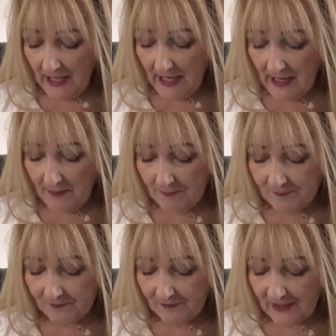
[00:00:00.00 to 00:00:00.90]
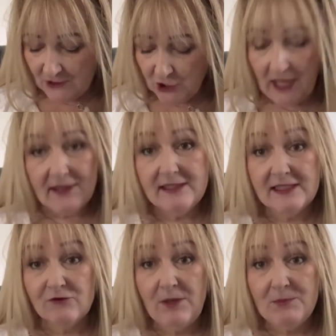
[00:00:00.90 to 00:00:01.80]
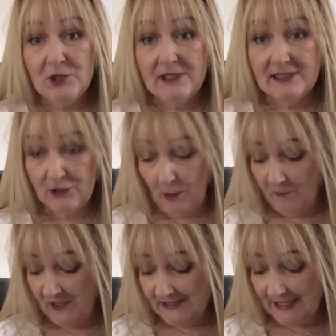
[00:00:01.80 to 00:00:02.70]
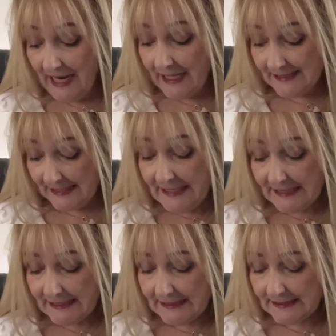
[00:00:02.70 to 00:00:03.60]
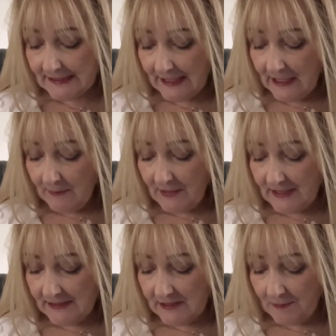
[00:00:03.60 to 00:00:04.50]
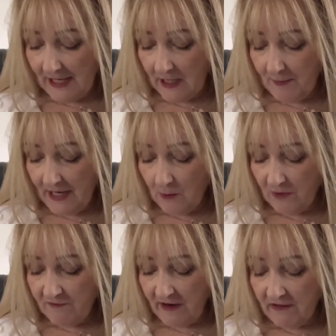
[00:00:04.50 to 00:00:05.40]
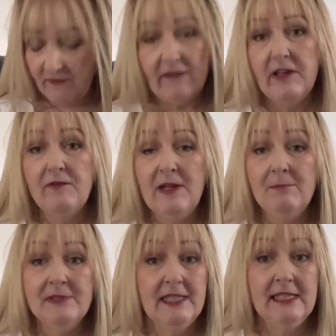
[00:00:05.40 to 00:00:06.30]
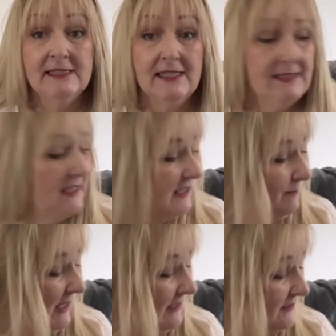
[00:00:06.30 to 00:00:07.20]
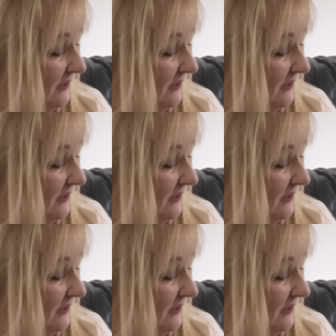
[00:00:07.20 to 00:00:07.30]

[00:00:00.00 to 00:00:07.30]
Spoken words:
and check the descriptions, because obviously I didn't, because the black pair were very, very flimsy, as I said, compared to